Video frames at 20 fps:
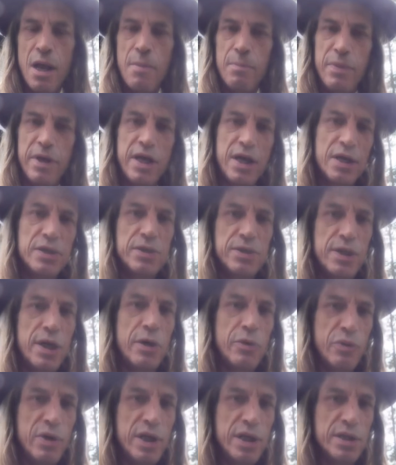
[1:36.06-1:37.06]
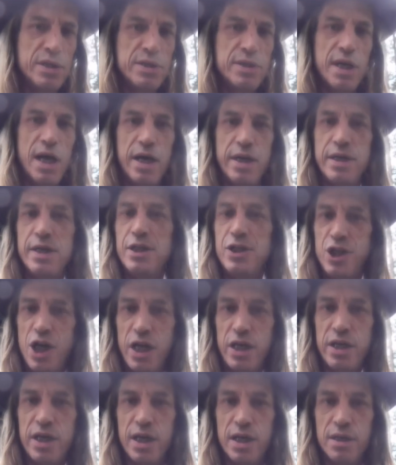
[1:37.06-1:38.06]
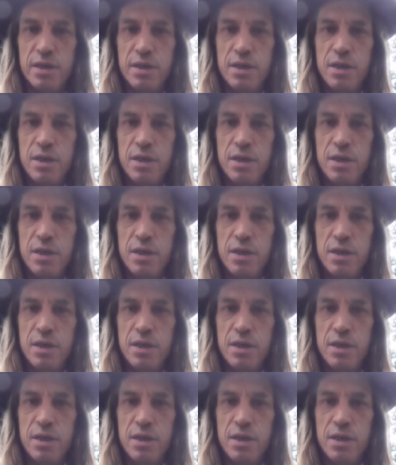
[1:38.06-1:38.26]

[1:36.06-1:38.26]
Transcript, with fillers: Because there is an agenda.